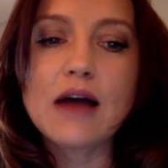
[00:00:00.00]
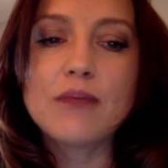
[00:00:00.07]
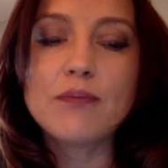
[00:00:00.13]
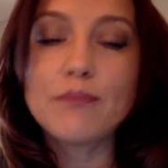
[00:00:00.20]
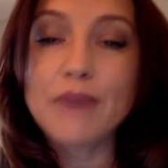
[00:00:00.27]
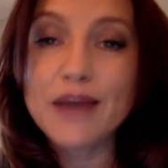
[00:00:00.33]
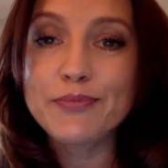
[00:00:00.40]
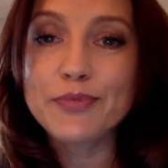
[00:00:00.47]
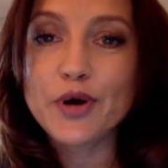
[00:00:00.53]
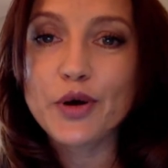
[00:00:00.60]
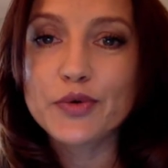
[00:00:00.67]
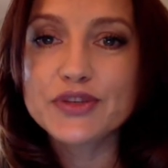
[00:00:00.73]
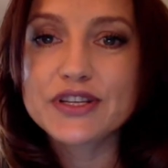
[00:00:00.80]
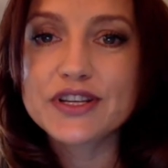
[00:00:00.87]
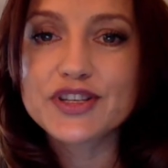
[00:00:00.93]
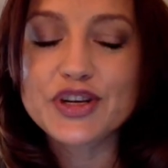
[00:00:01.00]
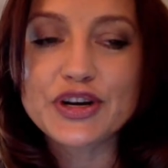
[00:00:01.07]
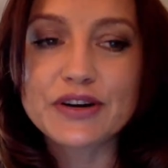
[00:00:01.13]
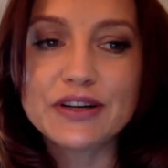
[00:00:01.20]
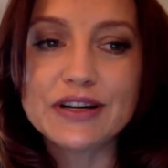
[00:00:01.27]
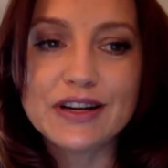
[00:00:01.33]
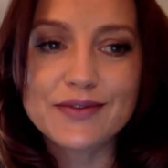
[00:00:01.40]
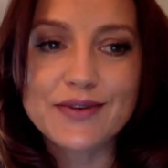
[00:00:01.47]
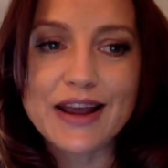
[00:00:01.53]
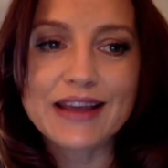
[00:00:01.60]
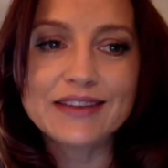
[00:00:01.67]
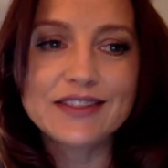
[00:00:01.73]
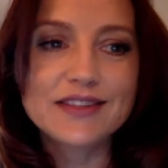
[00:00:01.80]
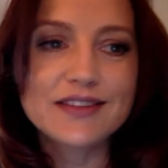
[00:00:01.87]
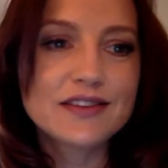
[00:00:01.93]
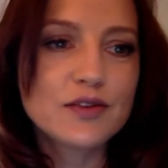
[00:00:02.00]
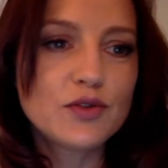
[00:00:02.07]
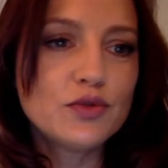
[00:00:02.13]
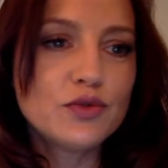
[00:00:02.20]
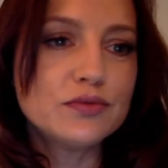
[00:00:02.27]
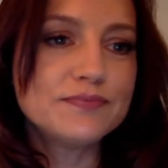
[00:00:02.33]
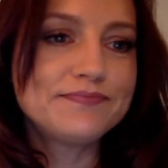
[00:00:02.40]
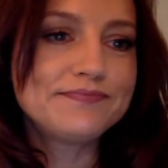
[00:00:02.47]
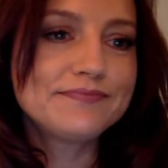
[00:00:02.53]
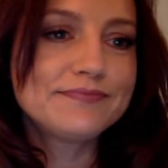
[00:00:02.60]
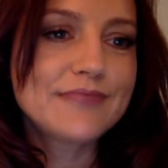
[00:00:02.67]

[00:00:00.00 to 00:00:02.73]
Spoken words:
my post is currently ranked. Ooh,